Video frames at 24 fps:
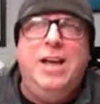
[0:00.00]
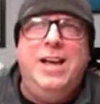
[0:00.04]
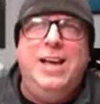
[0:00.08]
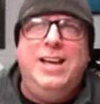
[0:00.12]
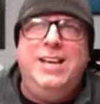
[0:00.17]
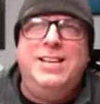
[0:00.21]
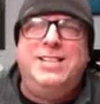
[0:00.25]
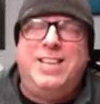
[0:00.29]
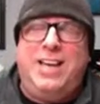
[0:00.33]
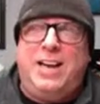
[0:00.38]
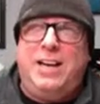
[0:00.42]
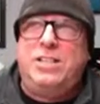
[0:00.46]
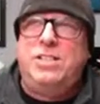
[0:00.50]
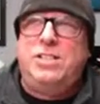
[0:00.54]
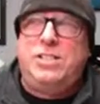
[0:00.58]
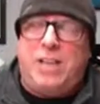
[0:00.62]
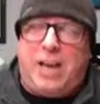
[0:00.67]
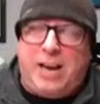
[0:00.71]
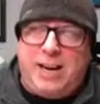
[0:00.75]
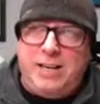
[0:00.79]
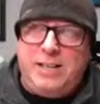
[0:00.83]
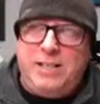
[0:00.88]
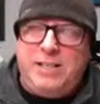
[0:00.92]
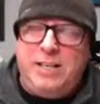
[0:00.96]
Is that a
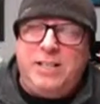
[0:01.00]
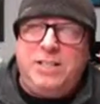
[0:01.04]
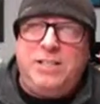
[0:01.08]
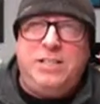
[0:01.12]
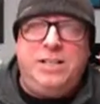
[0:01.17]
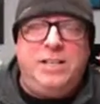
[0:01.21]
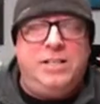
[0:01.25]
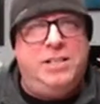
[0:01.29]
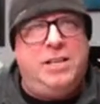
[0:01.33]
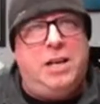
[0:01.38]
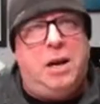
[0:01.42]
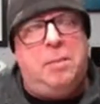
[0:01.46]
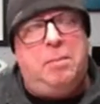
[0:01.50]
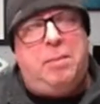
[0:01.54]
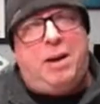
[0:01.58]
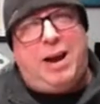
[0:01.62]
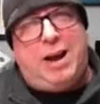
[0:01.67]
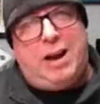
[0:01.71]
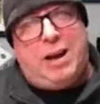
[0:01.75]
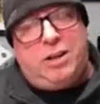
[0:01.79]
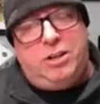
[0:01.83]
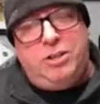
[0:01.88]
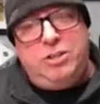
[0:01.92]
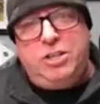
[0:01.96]
scientist? Is that a
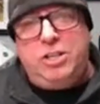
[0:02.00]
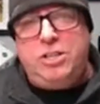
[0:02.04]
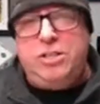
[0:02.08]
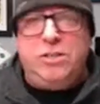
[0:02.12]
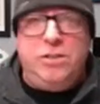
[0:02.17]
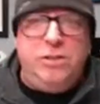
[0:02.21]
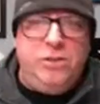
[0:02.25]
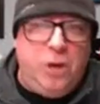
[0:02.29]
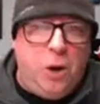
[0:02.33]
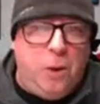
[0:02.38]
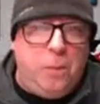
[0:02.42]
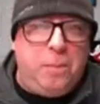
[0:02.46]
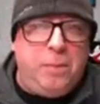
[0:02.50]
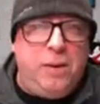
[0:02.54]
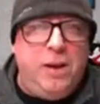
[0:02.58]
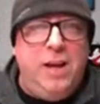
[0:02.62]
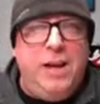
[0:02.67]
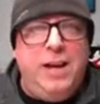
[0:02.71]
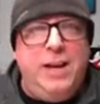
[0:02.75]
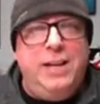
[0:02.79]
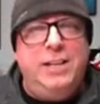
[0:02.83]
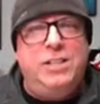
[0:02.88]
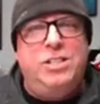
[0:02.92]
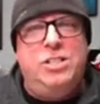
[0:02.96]
biologist? Nope.
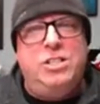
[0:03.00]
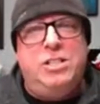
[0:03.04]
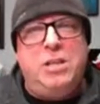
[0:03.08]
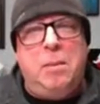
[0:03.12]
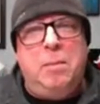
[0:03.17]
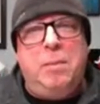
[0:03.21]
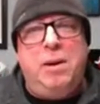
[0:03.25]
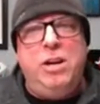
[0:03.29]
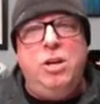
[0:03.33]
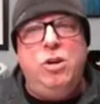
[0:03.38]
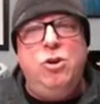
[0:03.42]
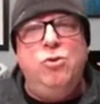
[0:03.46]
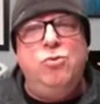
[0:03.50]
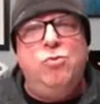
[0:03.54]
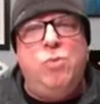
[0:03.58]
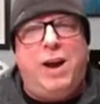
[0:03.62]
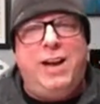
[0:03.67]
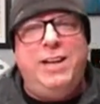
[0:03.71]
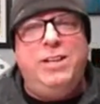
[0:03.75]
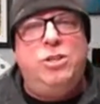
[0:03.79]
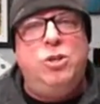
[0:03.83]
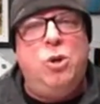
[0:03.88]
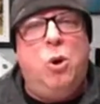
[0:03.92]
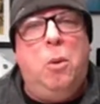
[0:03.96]
It's somebody who
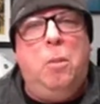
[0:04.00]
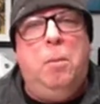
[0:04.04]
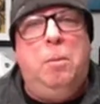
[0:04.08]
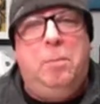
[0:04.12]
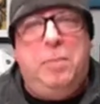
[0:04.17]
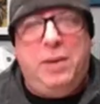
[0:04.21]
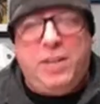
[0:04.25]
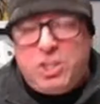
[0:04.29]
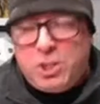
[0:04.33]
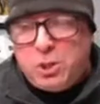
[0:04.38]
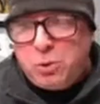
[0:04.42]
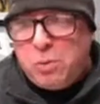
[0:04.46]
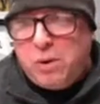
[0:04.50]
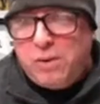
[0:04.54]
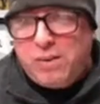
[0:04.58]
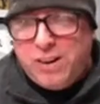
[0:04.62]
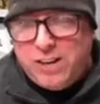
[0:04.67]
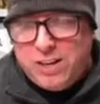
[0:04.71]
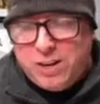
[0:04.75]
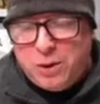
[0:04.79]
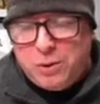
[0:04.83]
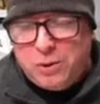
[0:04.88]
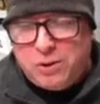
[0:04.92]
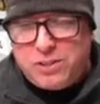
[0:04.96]
writes obituary
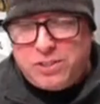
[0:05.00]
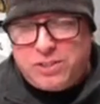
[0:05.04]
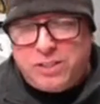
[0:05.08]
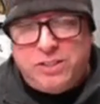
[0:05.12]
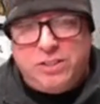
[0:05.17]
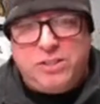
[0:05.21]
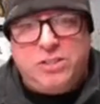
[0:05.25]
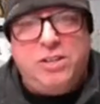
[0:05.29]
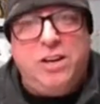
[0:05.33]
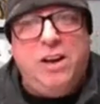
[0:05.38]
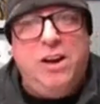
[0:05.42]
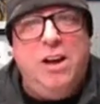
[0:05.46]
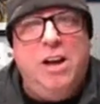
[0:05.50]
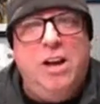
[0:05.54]
notices.